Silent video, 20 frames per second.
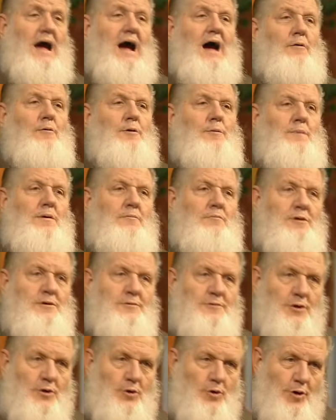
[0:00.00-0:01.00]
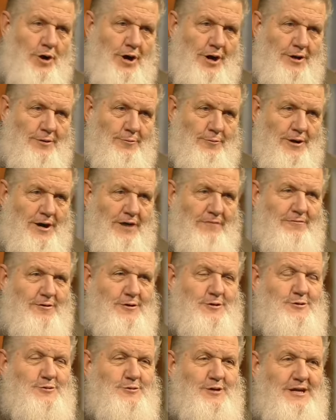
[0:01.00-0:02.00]
I remember in the Quran, when I
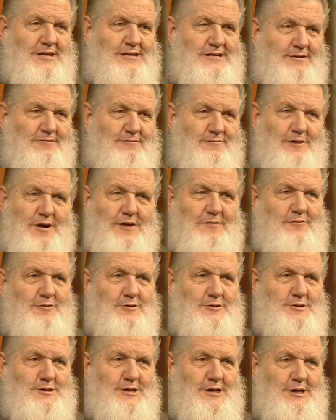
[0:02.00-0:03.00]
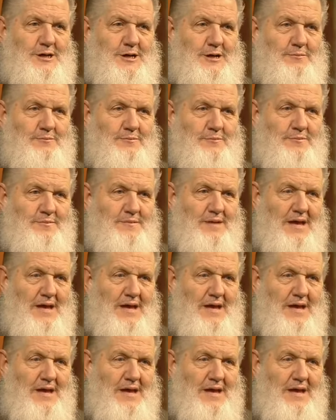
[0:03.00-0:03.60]
first read it the very first time,